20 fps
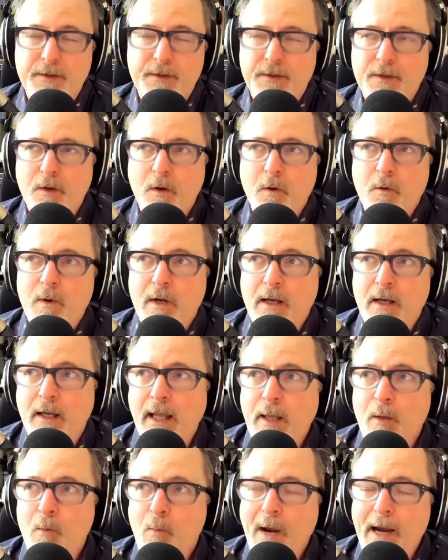So
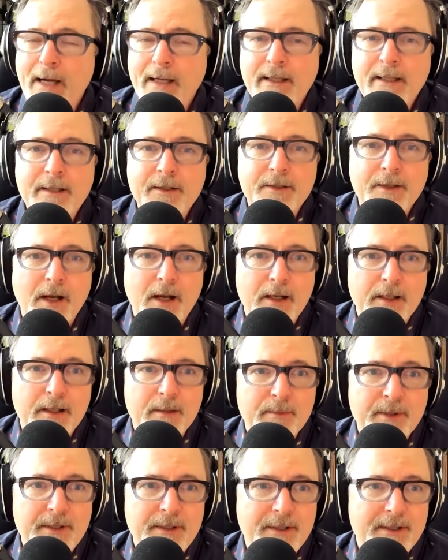a weighty
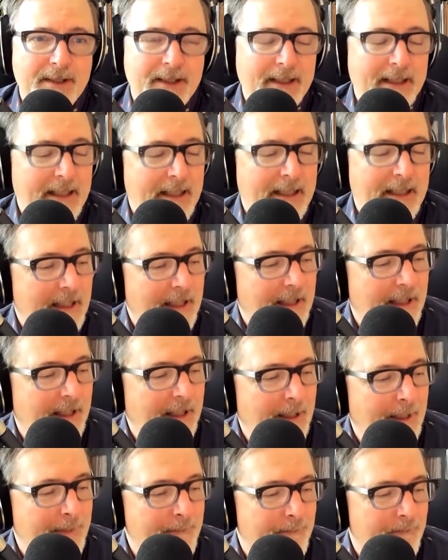document.
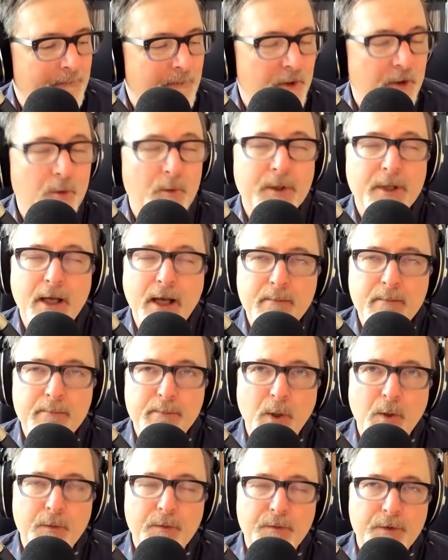You and I
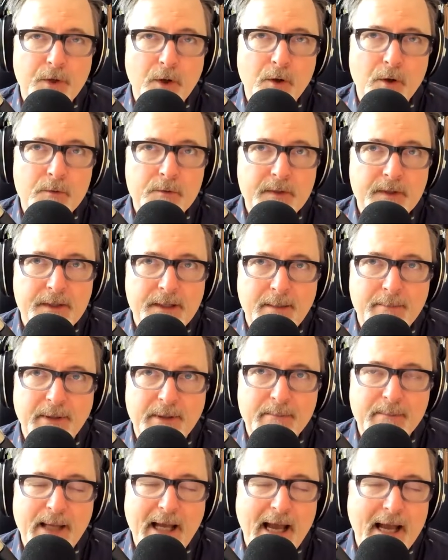both know,
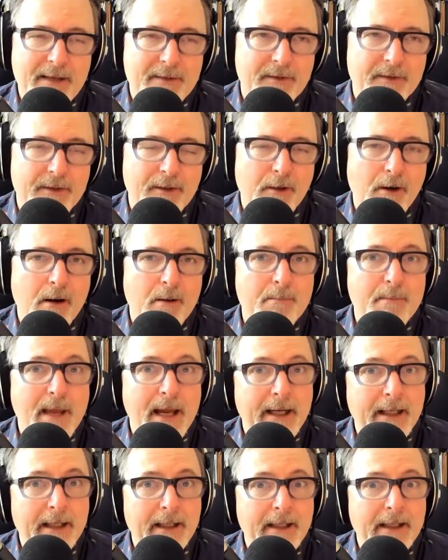stepping back, that there are
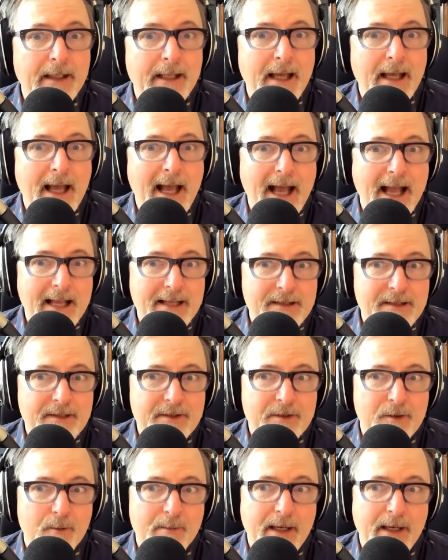many
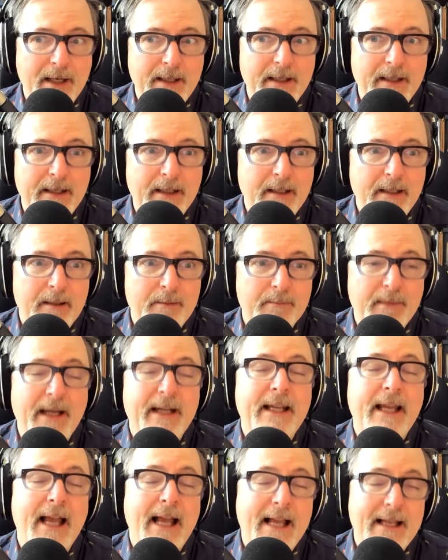asks or many
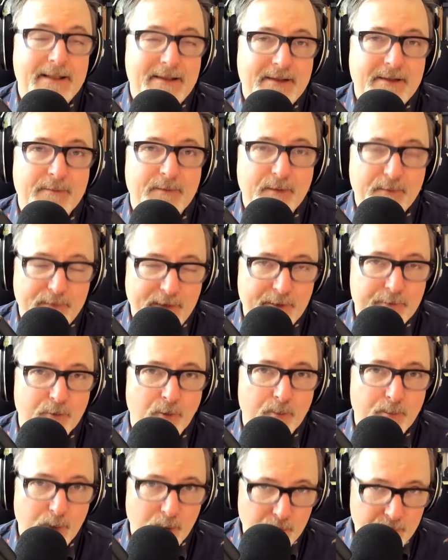asks of the
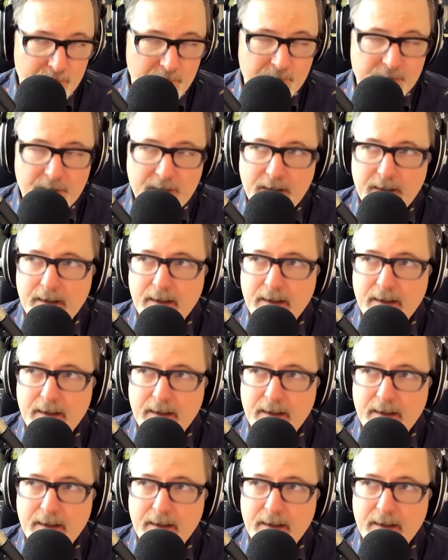federal purse.